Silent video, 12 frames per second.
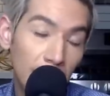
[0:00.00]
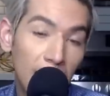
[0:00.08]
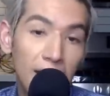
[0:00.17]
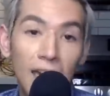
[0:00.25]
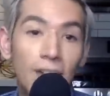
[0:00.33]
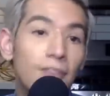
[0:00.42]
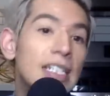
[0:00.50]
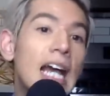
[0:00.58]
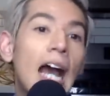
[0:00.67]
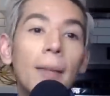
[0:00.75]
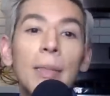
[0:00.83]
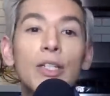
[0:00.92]
and that every
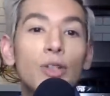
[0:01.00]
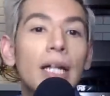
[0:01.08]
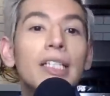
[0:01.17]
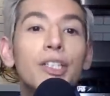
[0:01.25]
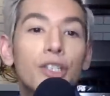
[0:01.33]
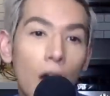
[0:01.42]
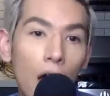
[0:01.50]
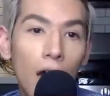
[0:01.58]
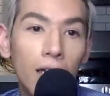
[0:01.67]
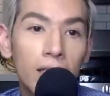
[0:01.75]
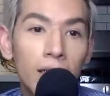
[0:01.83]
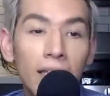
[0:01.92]
time he tried to
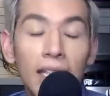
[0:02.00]
talk,